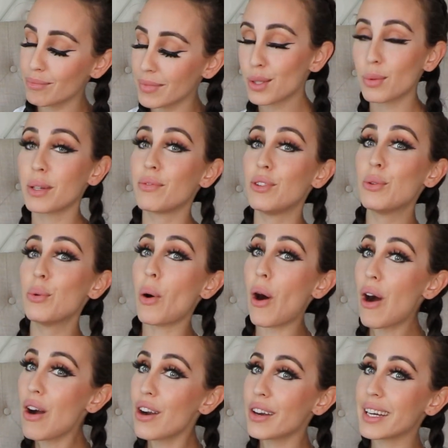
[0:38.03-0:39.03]
So if you
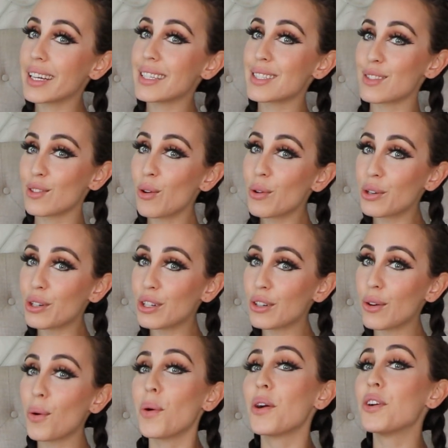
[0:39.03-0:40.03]
are a snorer
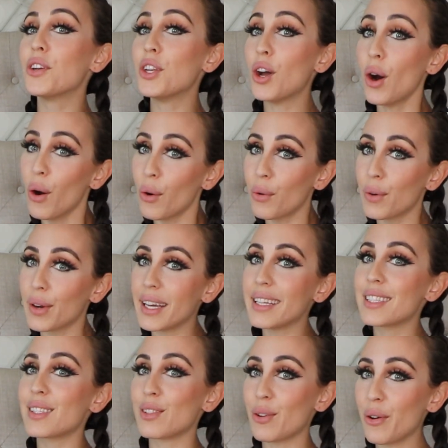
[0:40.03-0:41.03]
or know a
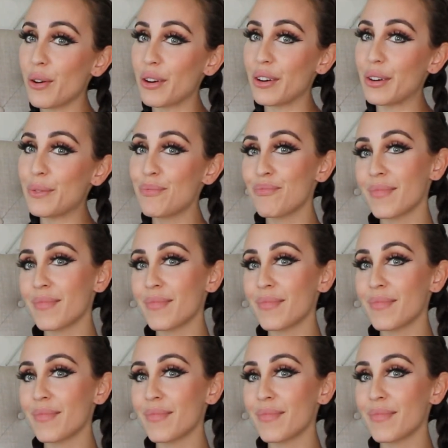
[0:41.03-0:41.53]
snorer,